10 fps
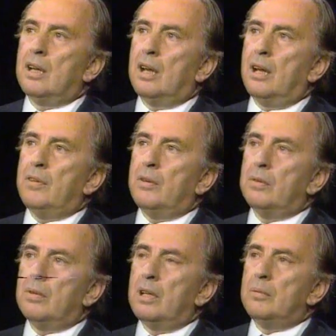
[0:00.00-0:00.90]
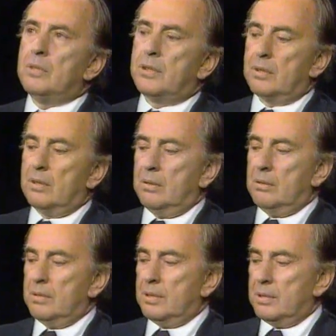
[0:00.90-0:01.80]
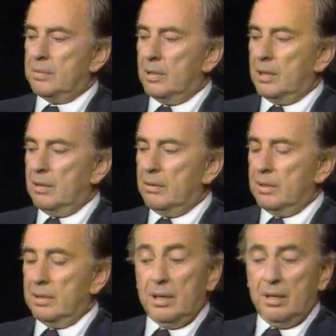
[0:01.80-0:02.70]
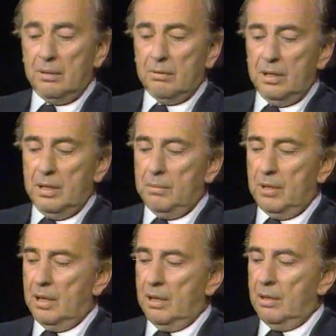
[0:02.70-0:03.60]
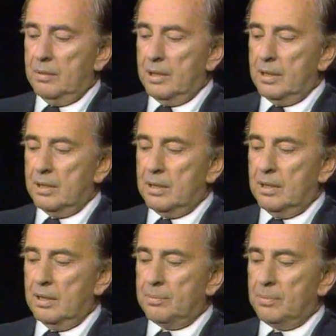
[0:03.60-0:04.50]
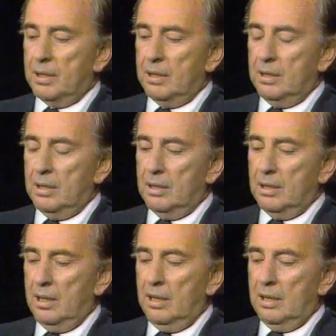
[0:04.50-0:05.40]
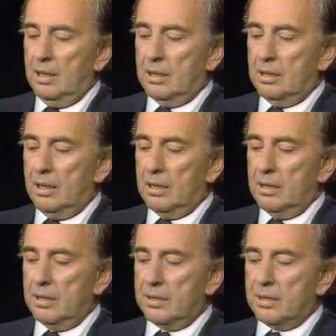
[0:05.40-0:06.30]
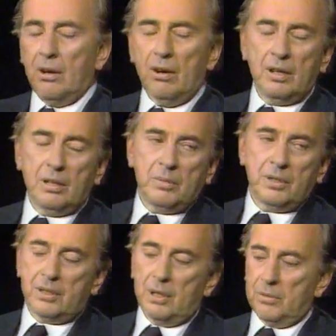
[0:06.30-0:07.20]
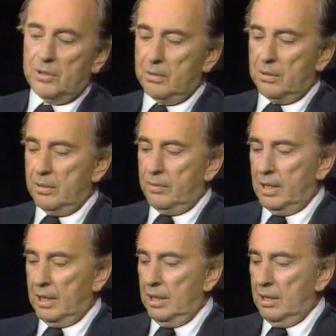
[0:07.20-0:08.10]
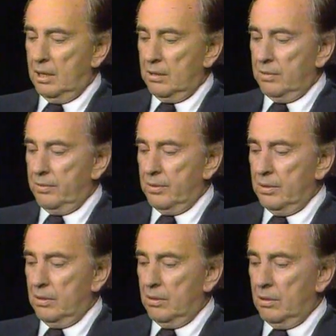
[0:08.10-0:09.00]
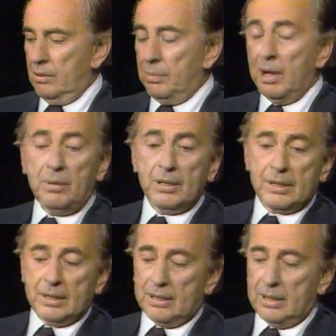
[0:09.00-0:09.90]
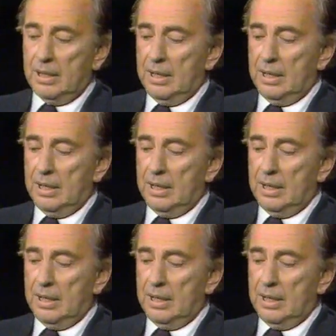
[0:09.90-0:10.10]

I've never read Mr. Oates, and I don't intend to read him now, because he is plainly not a historian, but some sort of hagiographer or publicist.